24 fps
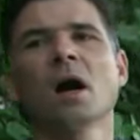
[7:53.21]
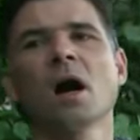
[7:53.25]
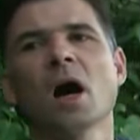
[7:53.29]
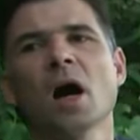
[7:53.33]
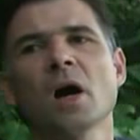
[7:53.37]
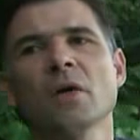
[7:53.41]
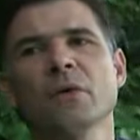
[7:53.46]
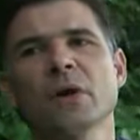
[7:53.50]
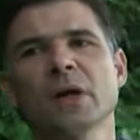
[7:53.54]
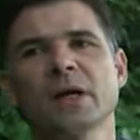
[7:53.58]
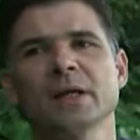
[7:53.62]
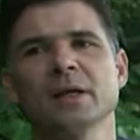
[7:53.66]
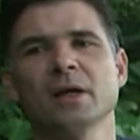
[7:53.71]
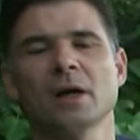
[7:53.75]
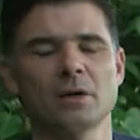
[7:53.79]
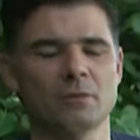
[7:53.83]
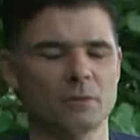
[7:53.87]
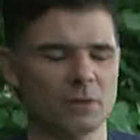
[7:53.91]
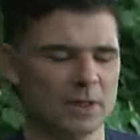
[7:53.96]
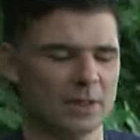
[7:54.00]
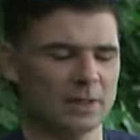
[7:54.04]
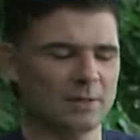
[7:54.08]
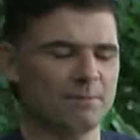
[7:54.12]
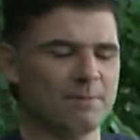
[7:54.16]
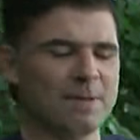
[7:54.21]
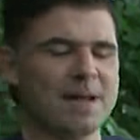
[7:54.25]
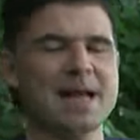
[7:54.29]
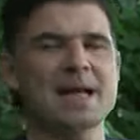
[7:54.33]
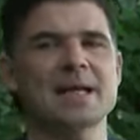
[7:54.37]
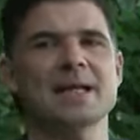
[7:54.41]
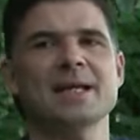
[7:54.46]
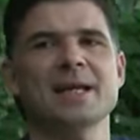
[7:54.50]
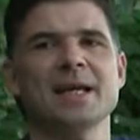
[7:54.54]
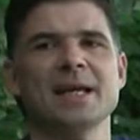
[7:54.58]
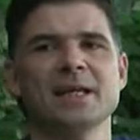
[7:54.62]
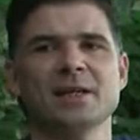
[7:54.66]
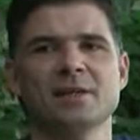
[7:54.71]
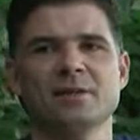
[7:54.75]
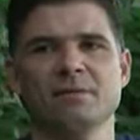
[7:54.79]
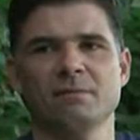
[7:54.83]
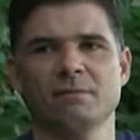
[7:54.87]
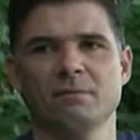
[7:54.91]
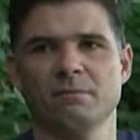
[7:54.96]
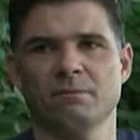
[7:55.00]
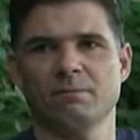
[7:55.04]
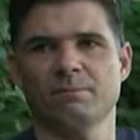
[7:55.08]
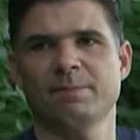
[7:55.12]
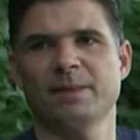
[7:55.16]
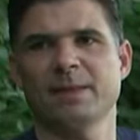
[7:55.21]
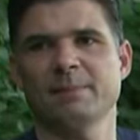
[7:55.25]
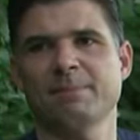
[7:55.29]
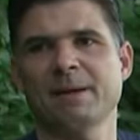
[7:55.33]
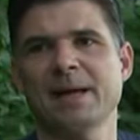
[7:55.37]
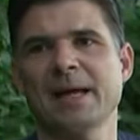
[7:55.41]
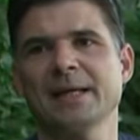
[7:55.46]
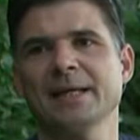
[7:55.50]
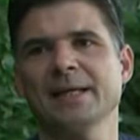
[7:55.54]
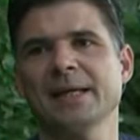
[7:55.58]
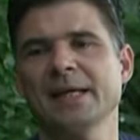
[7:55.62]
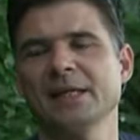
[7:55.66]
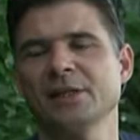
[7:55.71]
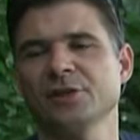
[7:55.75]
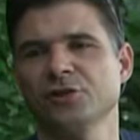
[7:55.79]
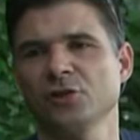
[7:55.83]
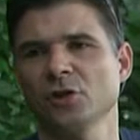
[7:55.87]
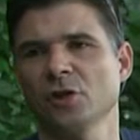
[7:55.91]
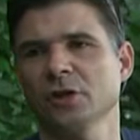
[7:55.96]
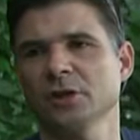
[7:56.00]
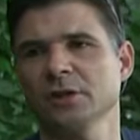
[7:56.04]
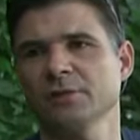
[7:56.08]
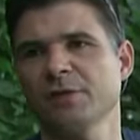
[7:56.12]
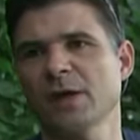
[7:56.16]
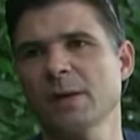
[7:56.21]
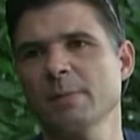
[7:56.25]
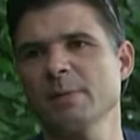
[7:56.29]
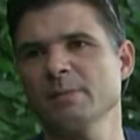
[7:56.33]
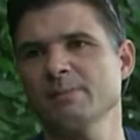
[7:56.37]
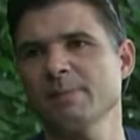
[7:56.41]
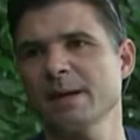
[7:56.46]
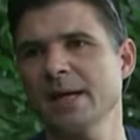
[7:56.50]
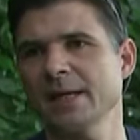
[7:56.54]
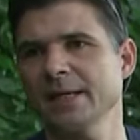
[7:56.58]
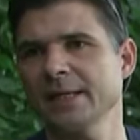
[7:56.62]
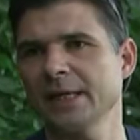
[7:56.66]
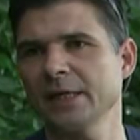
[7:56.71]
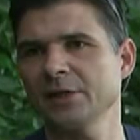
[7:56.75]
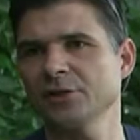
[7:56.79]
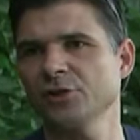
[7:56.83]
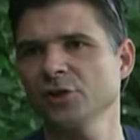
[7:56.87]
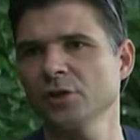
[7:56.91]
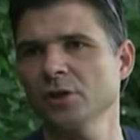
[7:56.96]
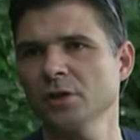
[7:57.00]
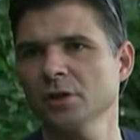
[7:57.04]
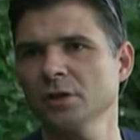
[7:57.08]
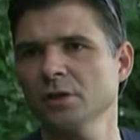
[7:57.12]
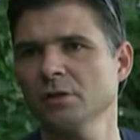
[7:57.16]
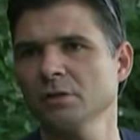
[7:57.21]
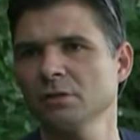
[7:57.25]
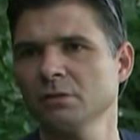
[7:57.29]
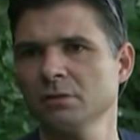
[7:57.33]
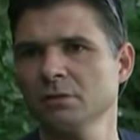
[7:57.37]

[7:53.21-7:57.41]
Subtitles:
I reckon a pancake, the pancake shark, the famous pancake shark.